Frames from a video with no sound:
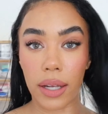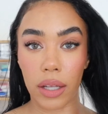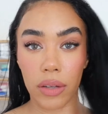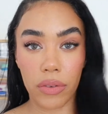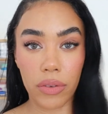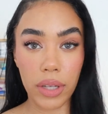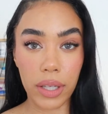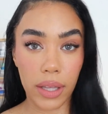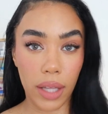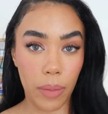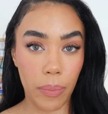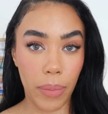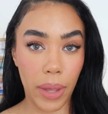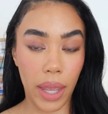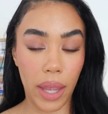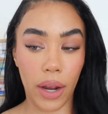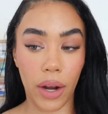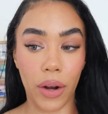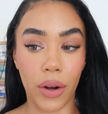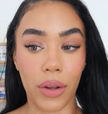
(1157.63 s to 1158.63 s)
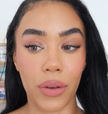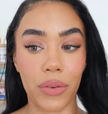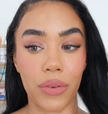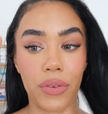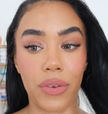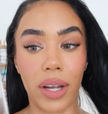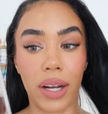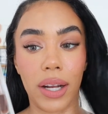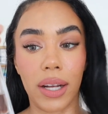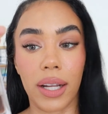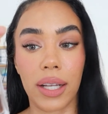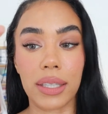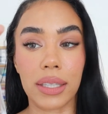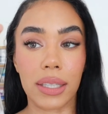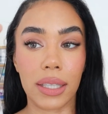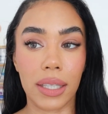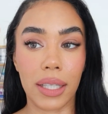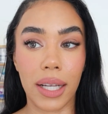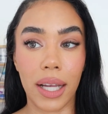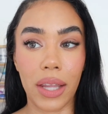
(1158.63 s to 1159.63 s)
And I feel like they pair very
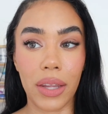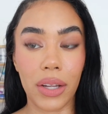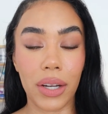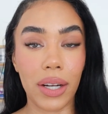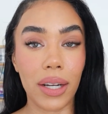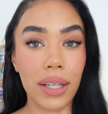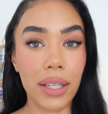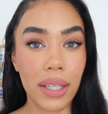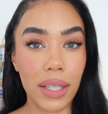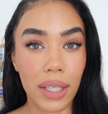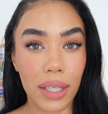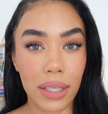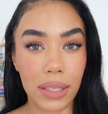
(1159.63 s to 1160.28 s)
nicely together.